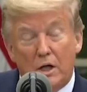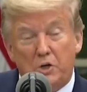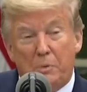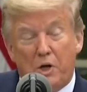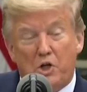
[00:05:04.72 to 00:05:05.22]

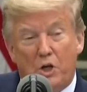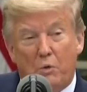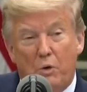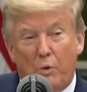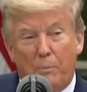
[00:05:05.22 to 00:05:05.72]
especially
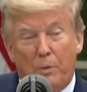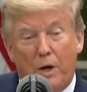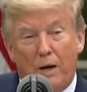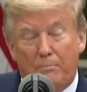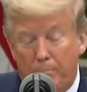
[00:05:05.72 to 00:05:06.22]
when we
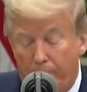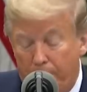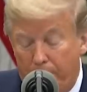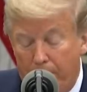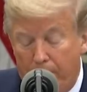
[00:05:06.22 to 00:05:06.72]
put up
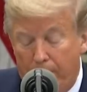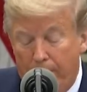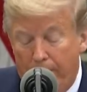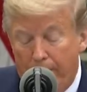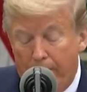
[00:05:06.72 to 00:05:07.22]

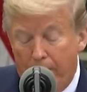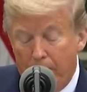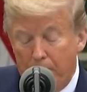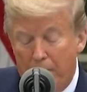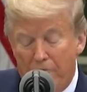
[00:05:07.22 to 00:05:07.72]

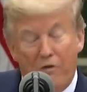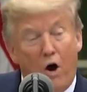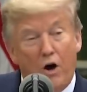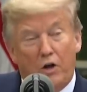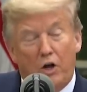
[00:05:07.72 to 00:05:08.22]
by
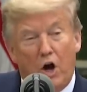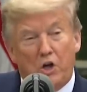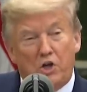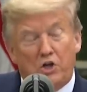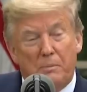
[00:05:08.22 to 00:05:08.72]
far the
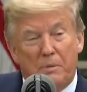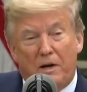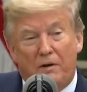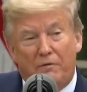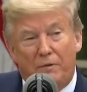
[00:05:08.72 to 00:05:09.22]
largest
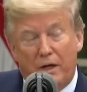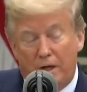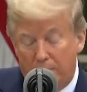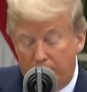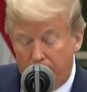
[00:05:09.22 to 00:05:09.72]
amount of
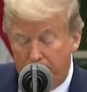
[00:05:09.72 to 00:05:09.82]
money.